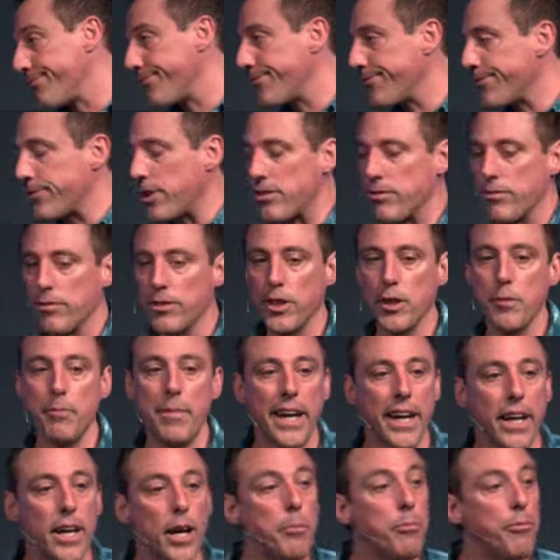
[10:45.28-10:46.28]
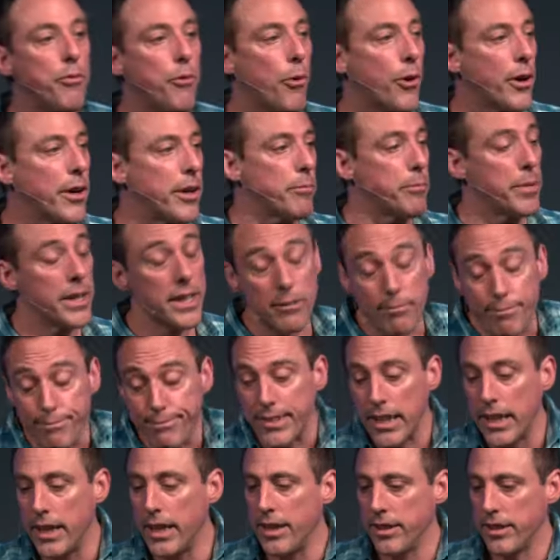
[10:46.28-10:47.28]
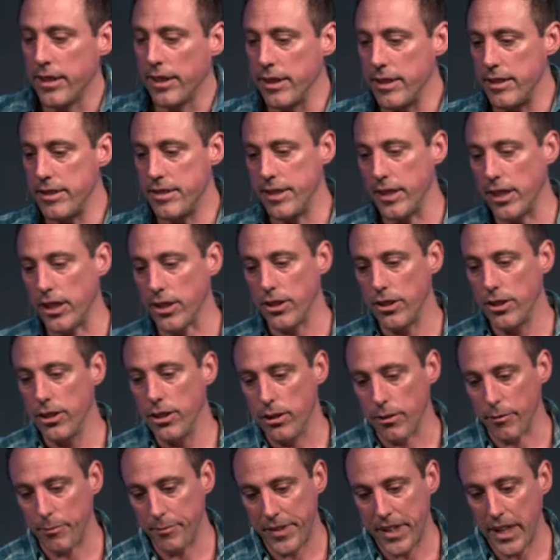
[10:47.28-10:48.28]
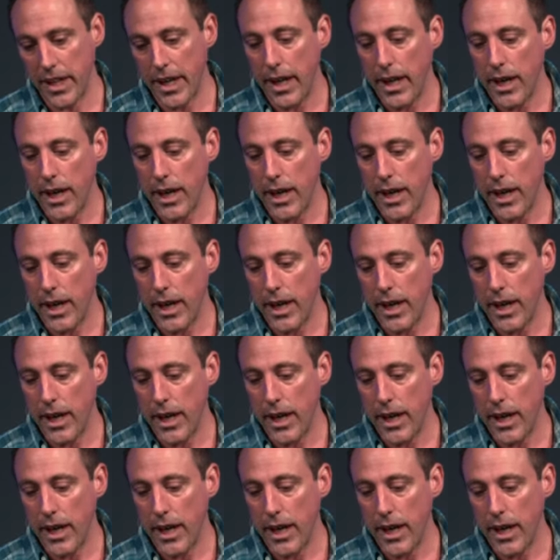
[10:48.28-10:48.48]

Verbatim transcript: Doesn't really make up for it, but it's the least he can do.